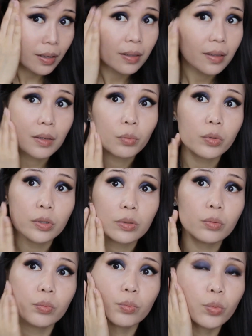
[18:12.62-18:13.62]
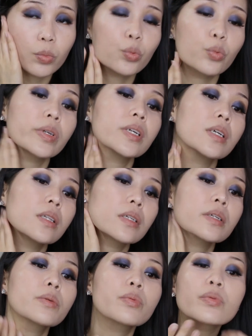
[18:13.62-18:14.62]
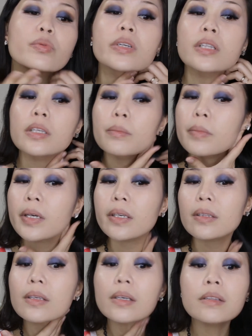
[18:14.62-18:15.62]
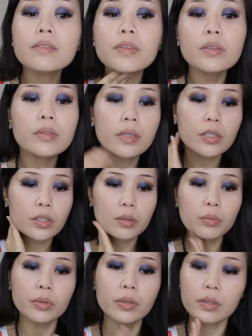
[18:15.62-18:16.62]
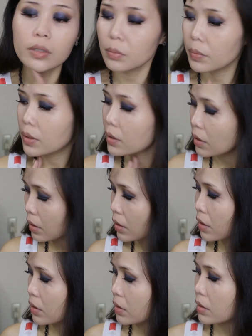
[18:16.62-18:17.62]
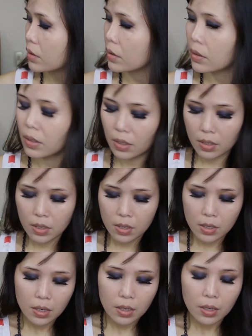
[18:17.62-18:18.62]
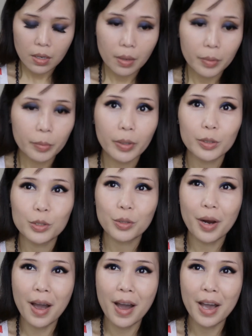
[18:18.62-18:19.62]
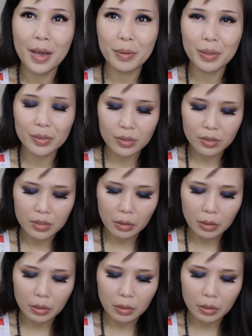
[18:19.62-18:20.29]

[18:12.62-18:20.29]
that would really make that foundation work, because I'm about to cry because